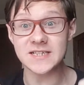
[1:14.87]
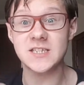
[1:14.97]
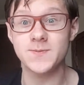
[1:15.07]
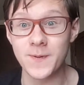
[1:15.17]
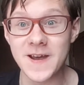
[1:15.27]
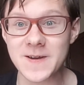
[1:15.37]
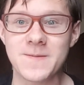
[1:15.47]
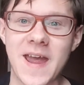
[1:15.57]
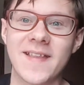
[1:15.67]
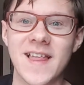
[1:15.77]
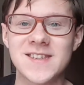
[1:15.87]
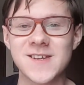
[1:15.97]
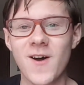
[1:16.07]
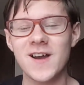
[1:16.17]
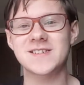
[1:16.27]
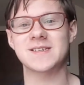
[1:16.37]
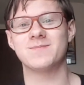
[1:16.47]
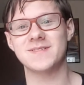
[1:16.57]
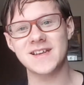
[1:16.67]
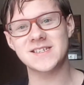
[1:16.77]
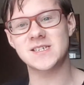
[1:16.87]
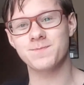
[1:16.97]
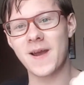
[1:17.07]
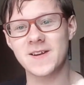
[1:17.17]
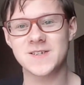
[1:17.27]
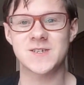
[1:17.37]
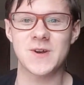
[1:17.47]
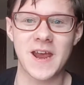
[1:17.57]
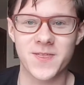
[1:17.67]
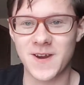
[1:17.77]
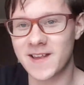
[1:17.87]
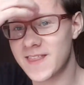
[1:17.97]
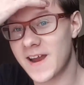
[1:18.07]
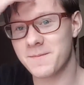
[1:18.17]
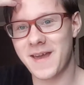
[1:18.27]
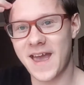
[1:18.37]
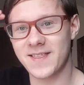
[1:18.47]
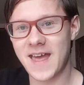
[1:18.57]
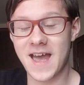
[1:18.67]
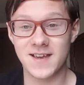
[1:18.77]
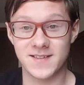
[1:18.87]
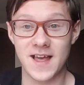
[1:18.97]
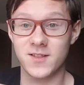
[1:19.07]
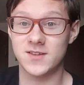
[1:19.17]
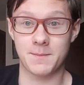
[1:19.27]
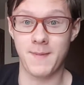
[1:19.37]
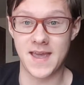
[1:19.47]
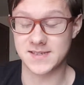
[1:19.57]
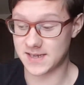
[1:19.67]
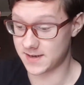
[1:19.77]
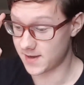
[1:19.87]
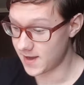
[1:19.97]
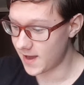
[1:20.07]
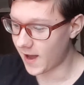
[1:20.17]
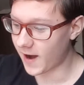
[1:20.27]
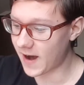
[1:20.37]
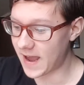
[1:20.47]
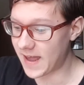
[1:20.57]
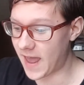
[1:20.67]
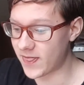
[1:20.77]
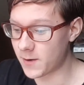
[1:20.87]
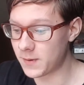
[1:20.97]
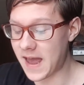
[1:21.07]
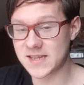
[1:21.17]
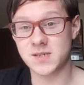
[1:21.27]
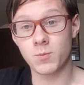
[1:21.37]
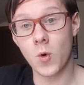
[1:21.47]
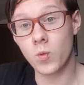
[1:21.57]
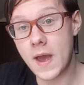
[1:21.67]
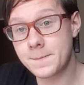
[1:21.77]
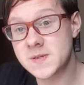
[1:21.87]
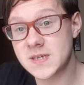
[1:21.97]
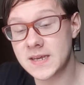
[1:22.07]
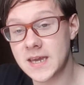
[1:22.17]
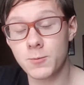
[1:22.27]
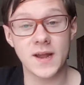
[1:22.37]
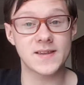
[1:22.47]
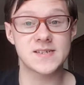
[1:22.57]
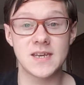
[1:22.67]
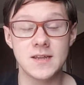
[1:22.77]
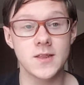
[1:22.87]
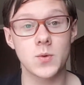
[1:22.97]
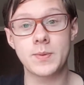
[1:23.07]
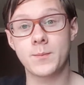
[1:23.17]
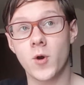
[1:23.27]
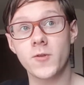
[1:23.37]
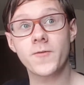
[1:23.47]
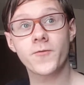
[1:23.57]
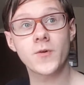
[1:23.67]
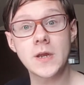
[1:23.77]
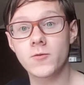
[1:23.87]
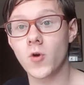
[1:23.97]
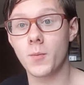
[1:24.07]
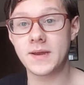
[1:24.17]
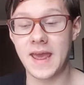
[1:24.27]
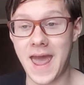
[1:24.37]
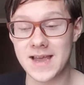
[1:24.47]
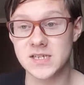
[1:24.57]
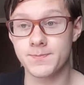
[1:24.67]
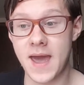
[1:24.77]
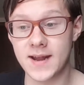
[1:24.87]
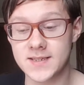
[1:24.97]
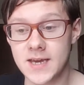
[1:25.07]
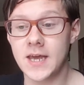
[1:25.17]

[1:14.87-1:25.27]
Spider-Man. That's awesome. That's spider strength right there, man. That looked amazing. All right, and then we got some more web slinging. We got to see a little bit more of the free roaming aspect.